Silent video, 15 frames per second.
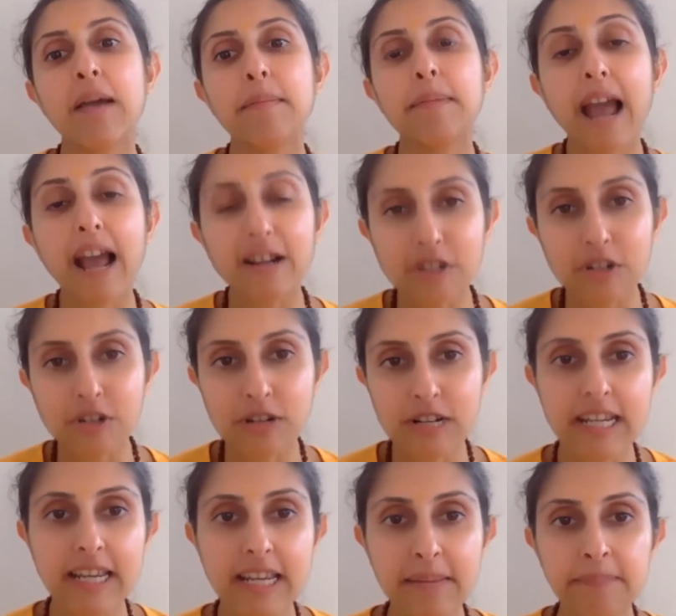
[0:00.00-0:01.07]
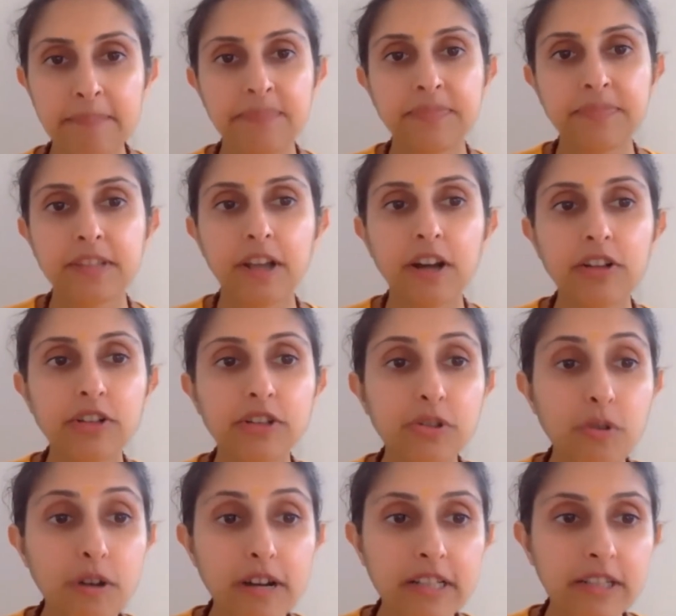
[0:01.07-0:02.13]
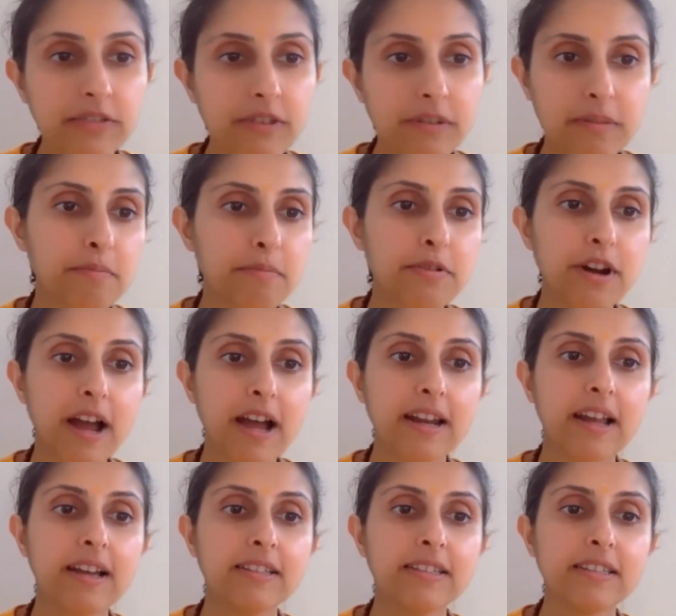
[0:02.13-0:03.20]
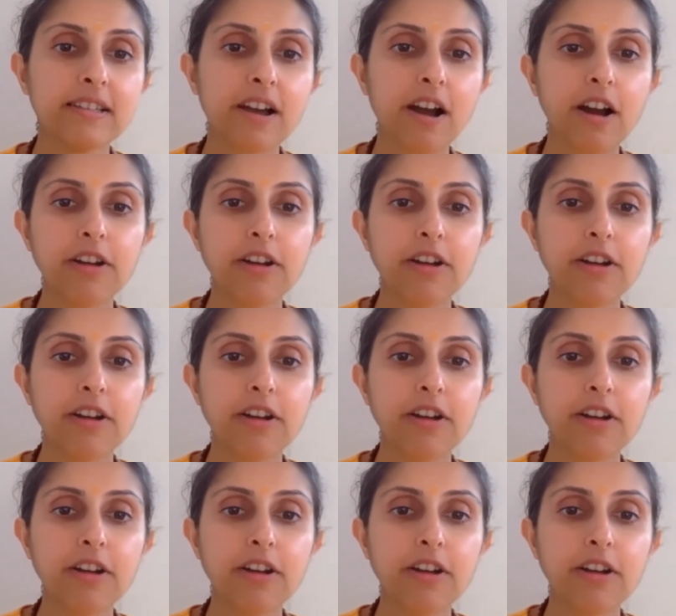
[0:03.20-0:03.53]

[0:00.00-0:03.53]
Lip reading: But actually, our stories from the Puranas